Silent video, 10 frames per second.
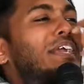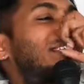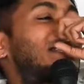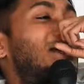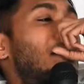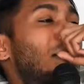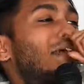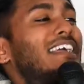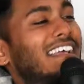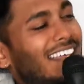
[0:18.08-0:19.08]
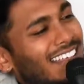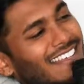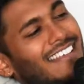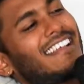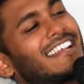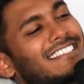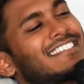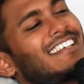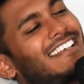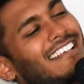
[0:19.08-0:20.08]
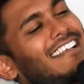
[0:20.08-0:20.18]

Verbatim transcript: like Tyler Perry Madea movies. She loves